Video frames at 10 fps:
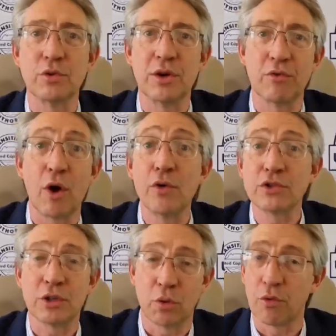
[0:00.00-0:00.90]

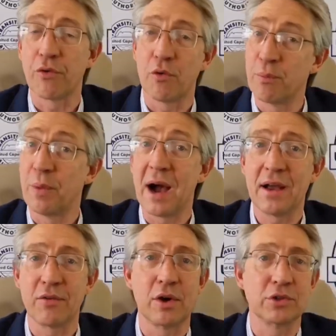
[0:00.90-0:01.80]
erosion or by
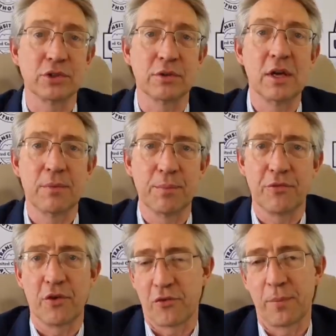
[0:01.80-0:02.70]
erosion
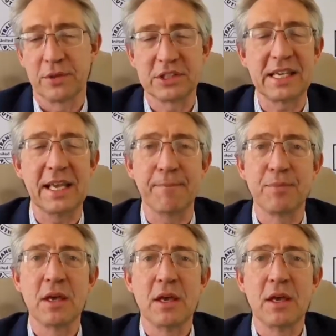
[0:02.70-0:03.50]
from the sea.